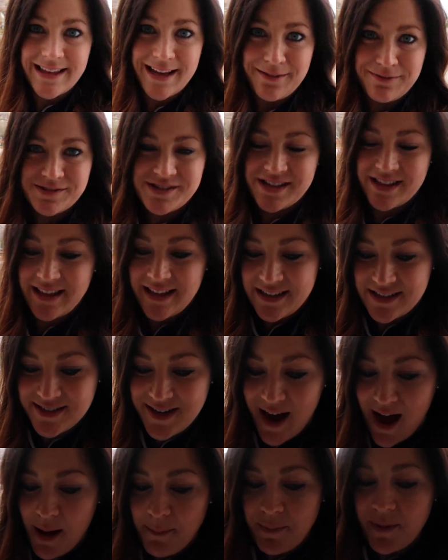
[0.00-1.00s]
lift the
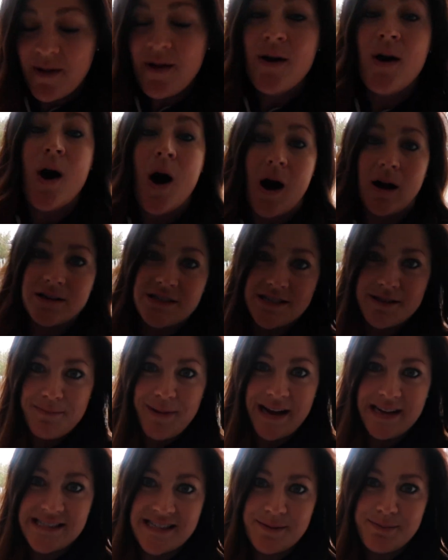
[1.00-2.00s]
top onto the
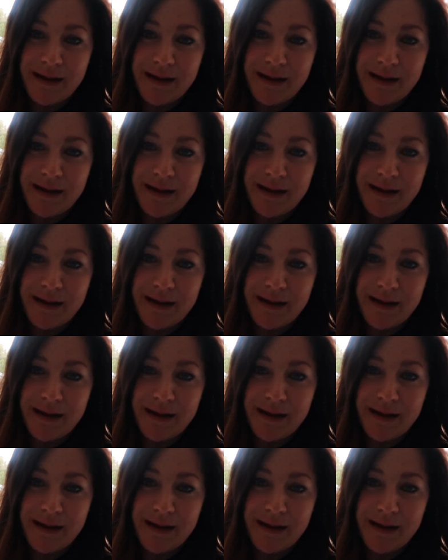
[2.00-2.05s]
base.